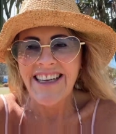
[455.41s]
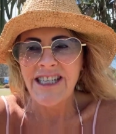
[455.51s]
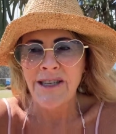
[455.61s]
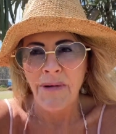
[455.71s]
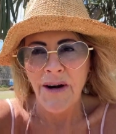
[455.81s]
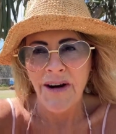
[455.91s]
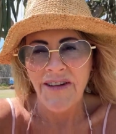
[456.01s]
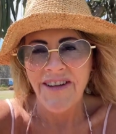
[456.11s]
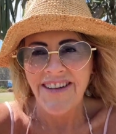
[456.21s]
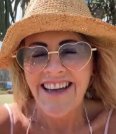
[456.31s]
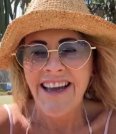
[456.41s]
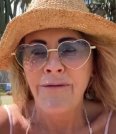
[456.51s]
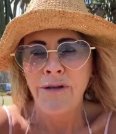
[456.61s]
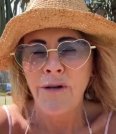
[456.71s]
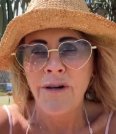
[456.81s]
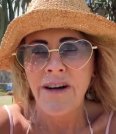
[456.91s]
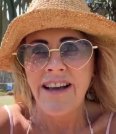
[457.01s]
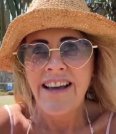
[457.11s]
tomorrow for